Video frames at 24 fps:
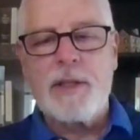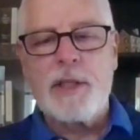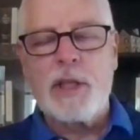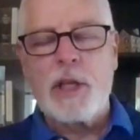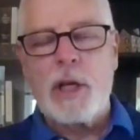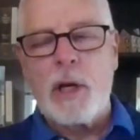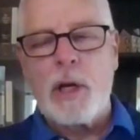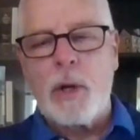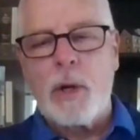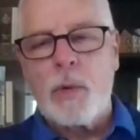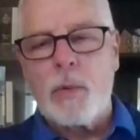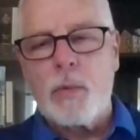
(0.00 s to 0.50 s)

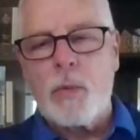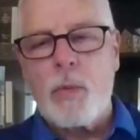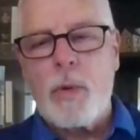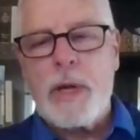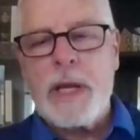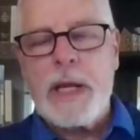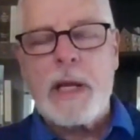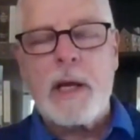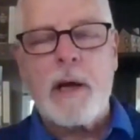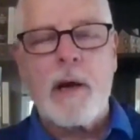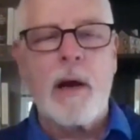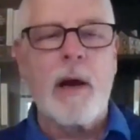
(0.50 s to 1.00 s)

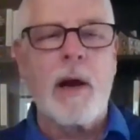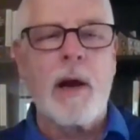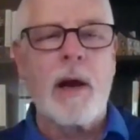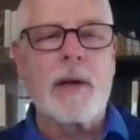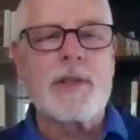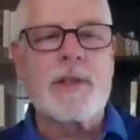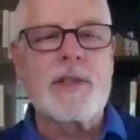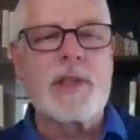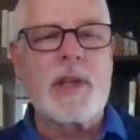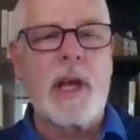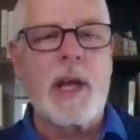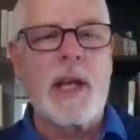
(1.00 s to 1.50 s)
we
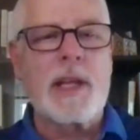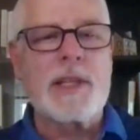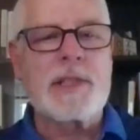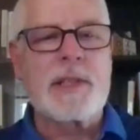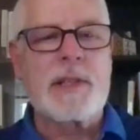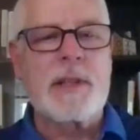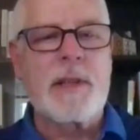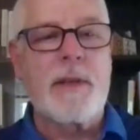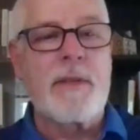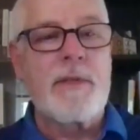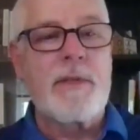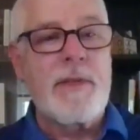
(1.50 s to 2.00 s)
are
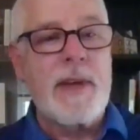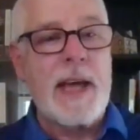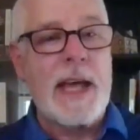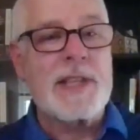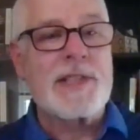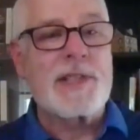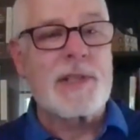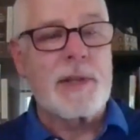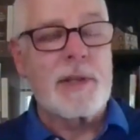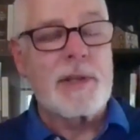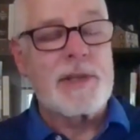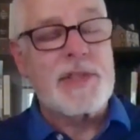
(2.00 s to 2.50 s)
just the
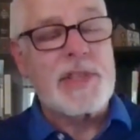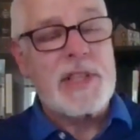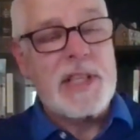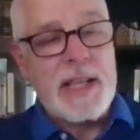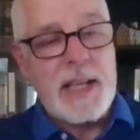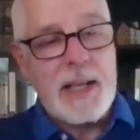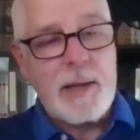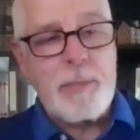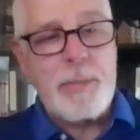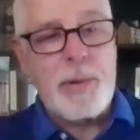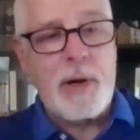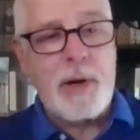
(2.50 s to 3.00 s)
vessels,
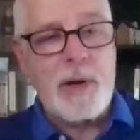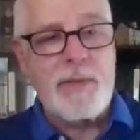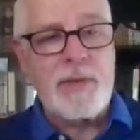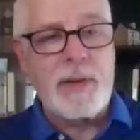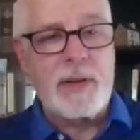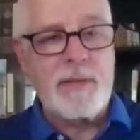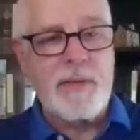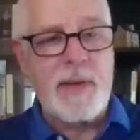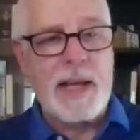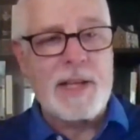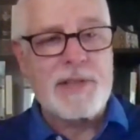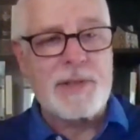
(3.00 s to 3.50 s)
the
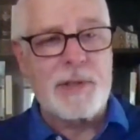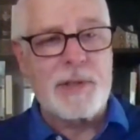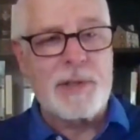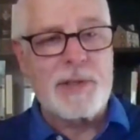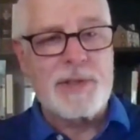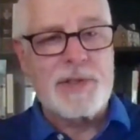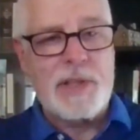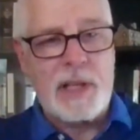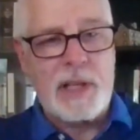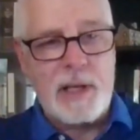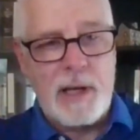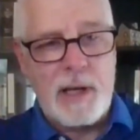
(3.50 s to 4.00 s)
imperfect
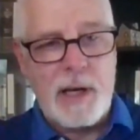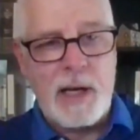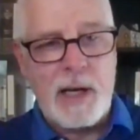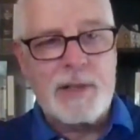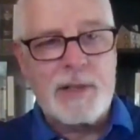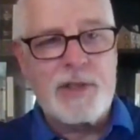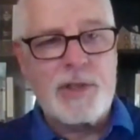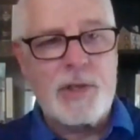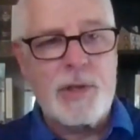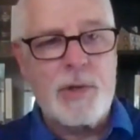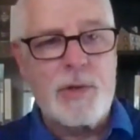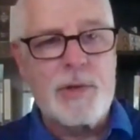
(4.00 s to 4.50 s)
vessels that
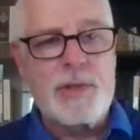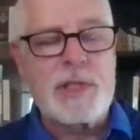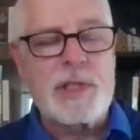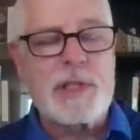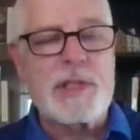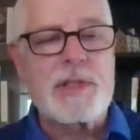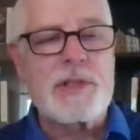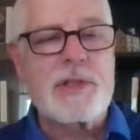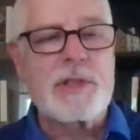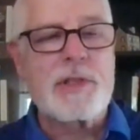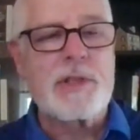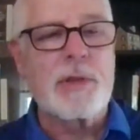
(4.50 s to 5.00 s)
God
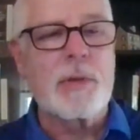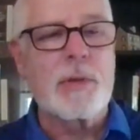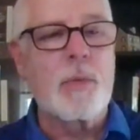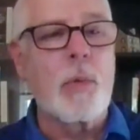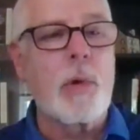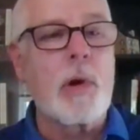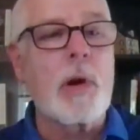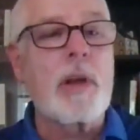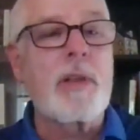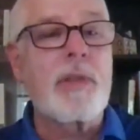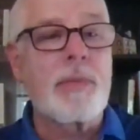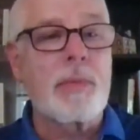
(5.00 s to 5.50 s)
chooses to
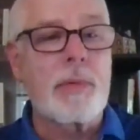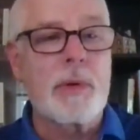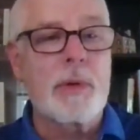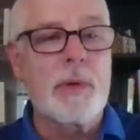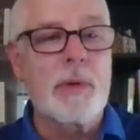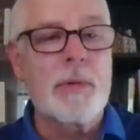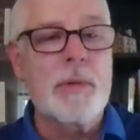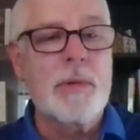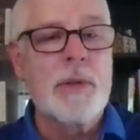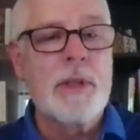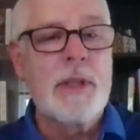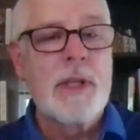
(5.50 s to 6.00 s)
work
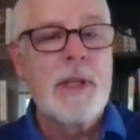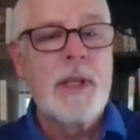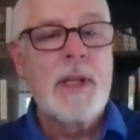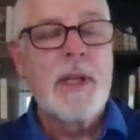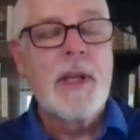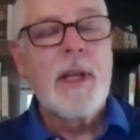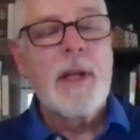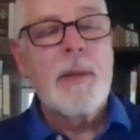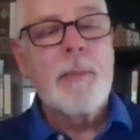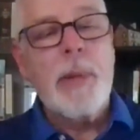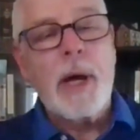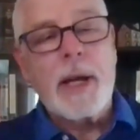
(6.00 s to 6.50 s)
through.
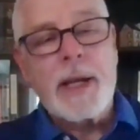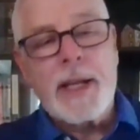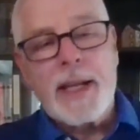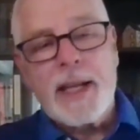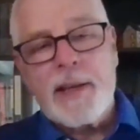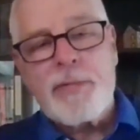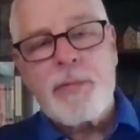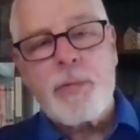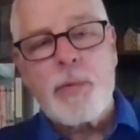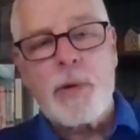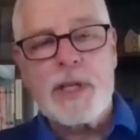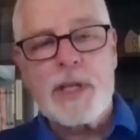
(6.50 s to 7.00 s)
But
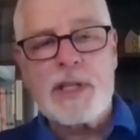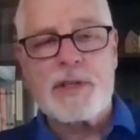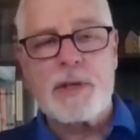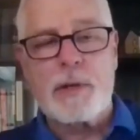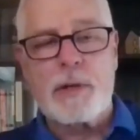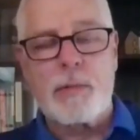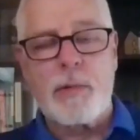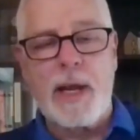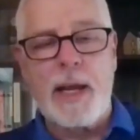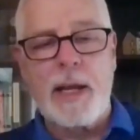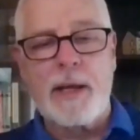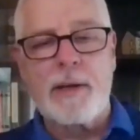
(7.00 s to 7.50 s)
if we
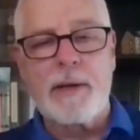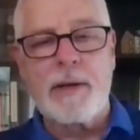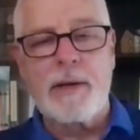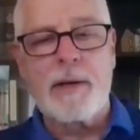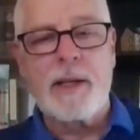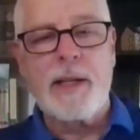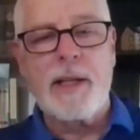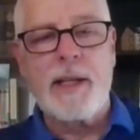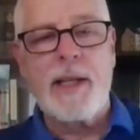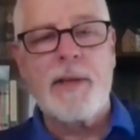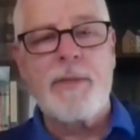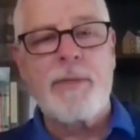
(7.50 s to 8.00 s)

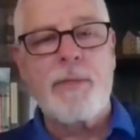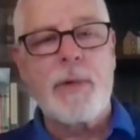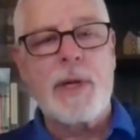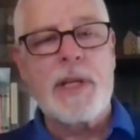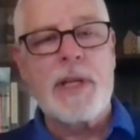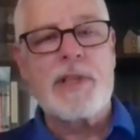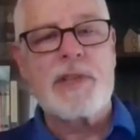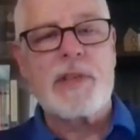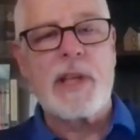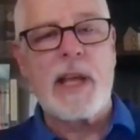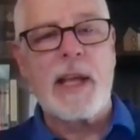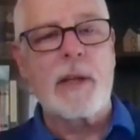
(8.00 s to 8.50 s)
surrender, if
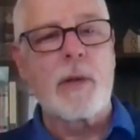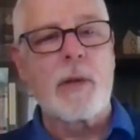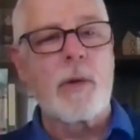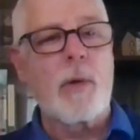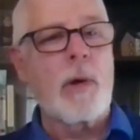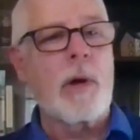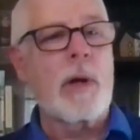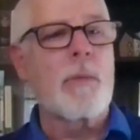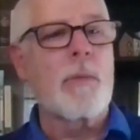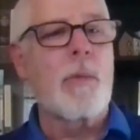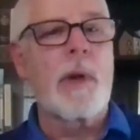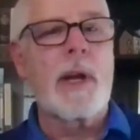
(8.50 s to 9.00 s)
we say,
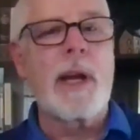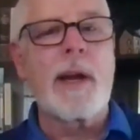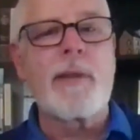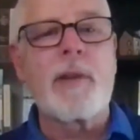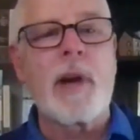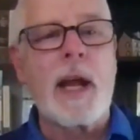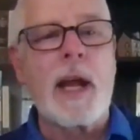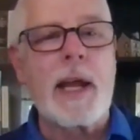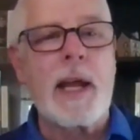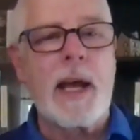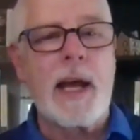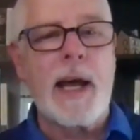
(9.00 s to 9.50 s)
Lord,
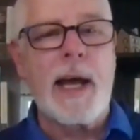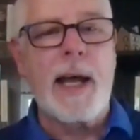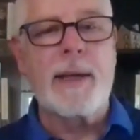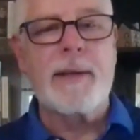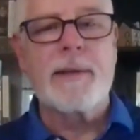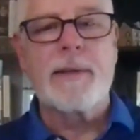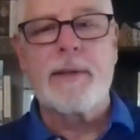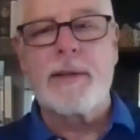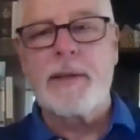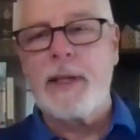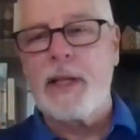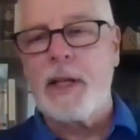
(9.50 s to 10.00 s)
whatever I
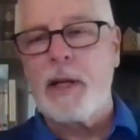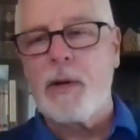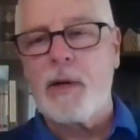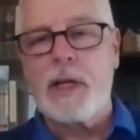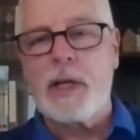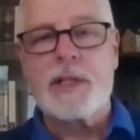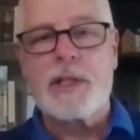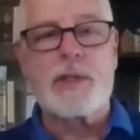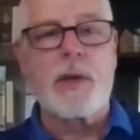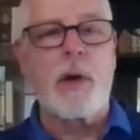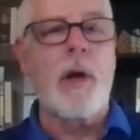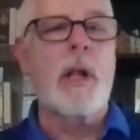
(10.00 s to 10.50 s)
got,
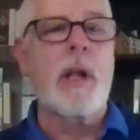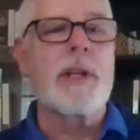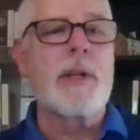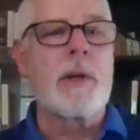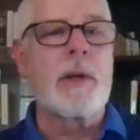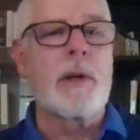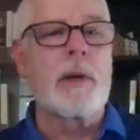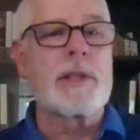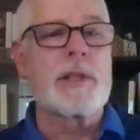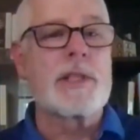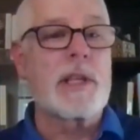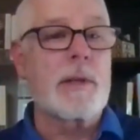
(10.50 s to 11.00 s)
it's all
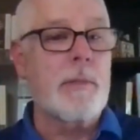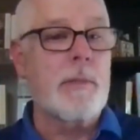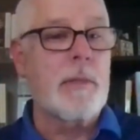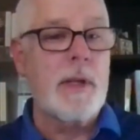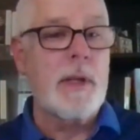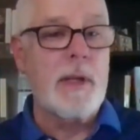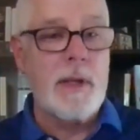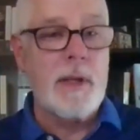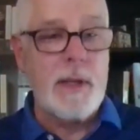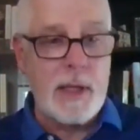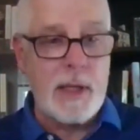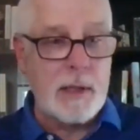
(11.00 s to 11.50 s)
yours.
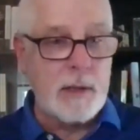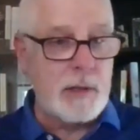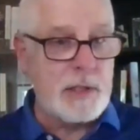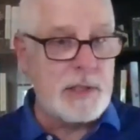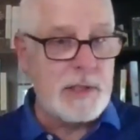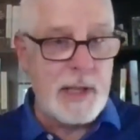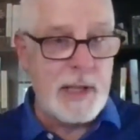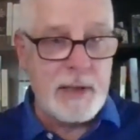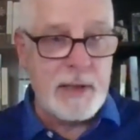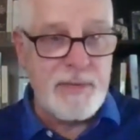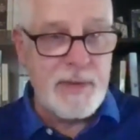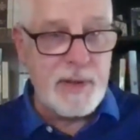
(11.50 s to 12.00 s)
It
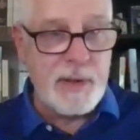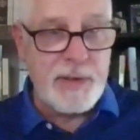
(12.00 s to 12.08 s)
looks like